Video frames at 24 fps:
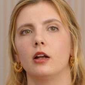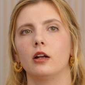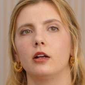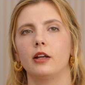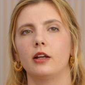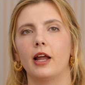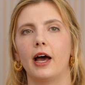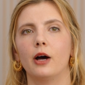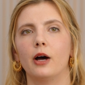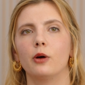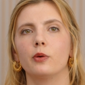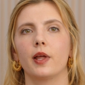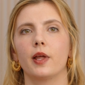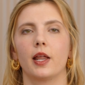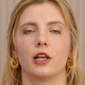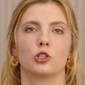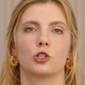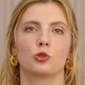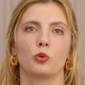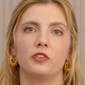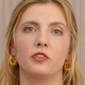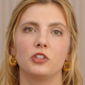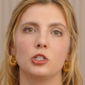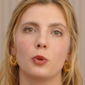Now, in
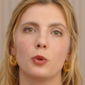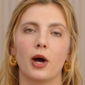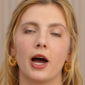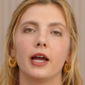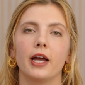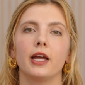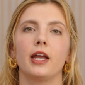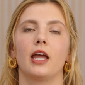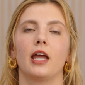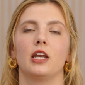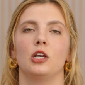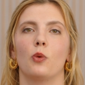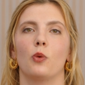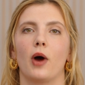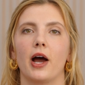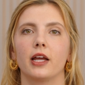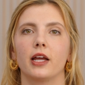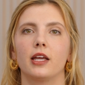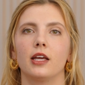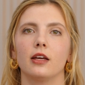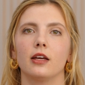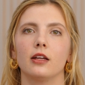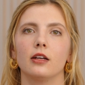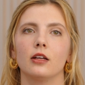SwiftUI and
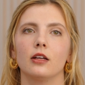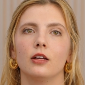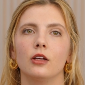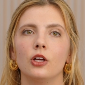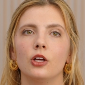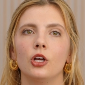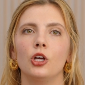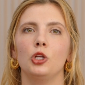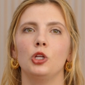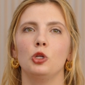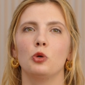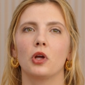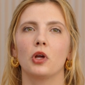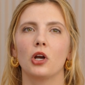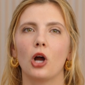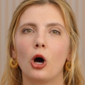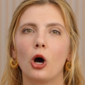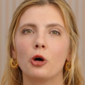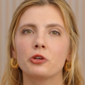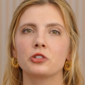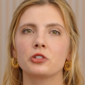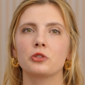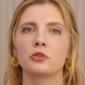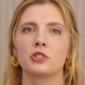UIKit, you can
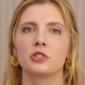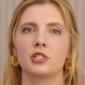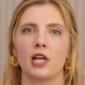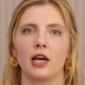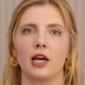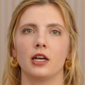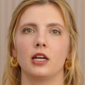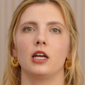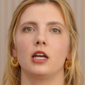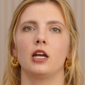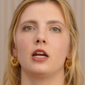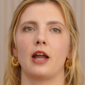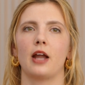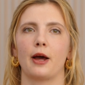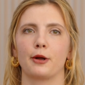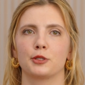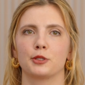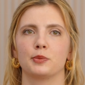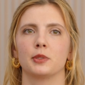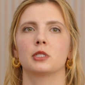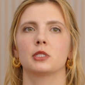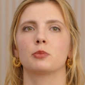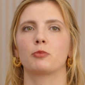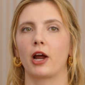also set an
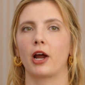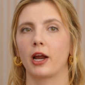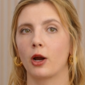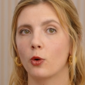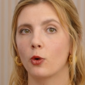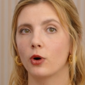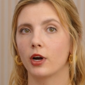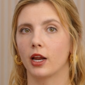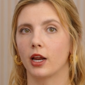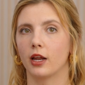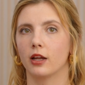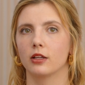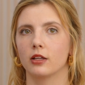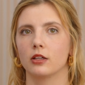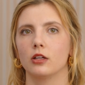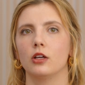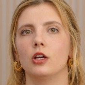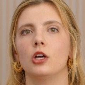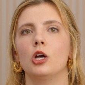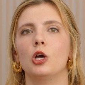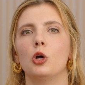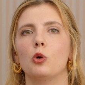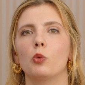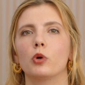announcement's priority,
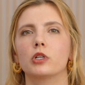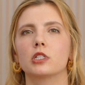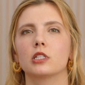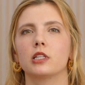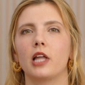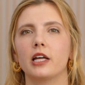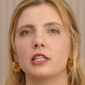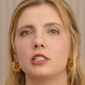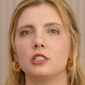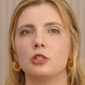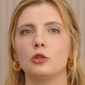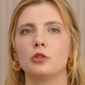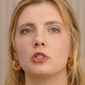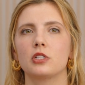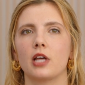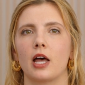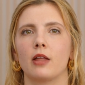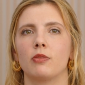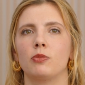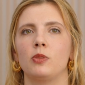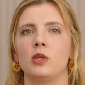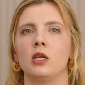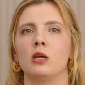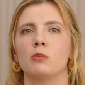which lets you
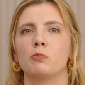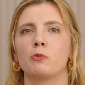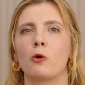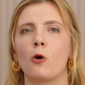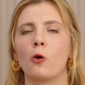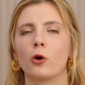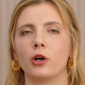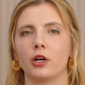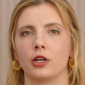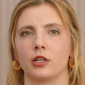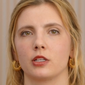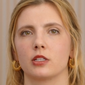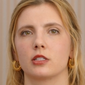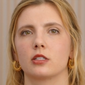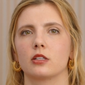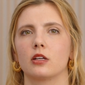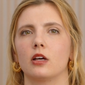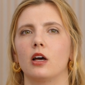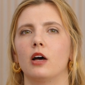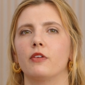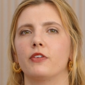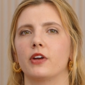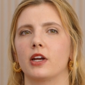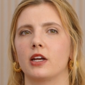set the importance
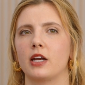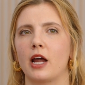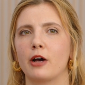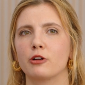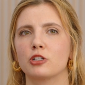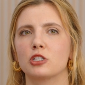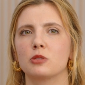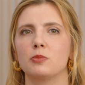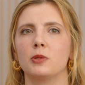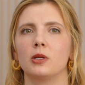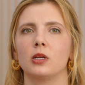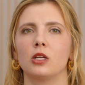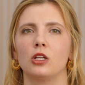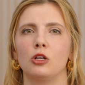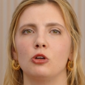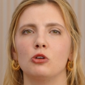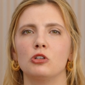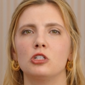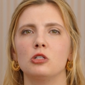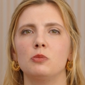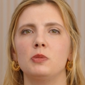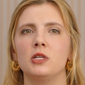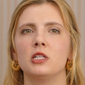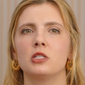of an announcement queued
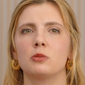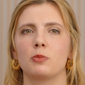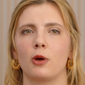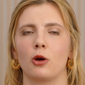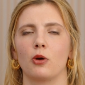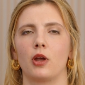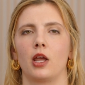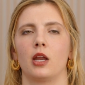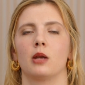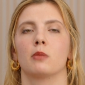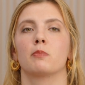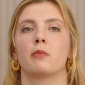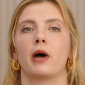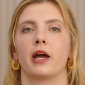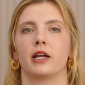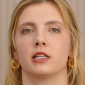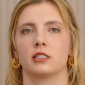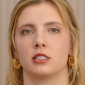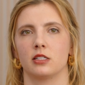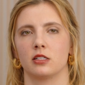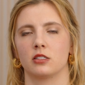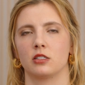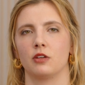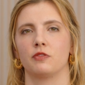to be spoken by
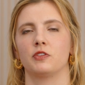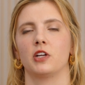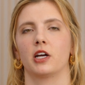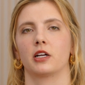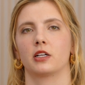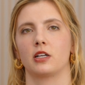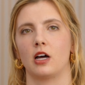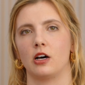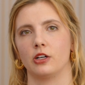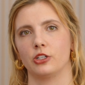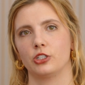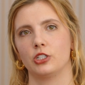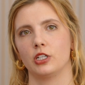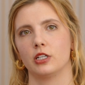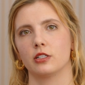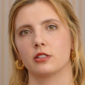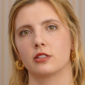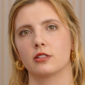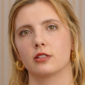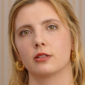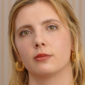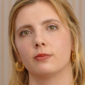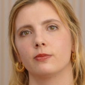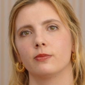assistive
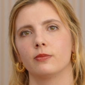technologies.